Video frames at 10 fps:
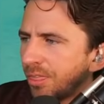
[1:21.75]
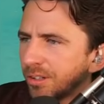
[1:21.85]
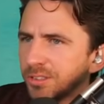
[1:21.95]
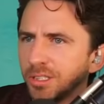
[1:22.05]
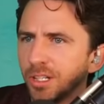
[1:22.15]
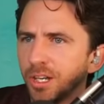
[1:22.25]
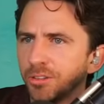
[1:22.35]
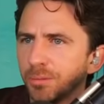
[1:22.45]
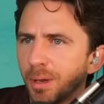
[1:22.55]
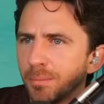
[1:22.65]

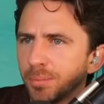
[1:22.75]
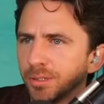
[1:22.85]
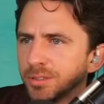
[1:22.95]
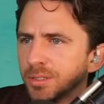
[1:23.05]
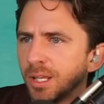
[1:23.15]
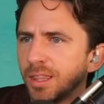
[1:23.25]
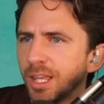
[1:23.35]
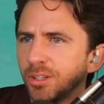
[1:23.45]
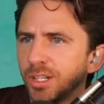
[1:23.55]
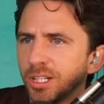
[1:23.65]
1,300 members.
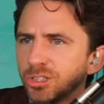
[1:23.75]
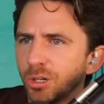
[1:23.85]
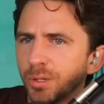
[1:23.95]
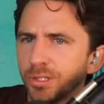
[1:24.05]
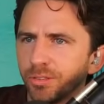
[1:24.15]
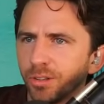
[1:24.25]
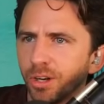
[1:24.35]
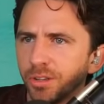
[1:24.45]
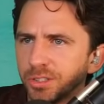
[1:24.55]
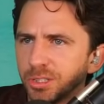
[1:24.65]
Thank you guys so much for
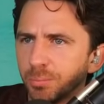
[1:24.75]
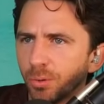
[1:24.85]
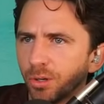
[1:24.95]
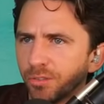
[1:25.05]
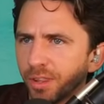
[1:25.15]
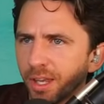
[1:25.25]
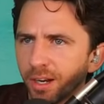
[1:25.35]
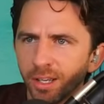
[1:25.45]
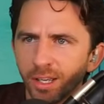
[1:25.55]
all the support over there.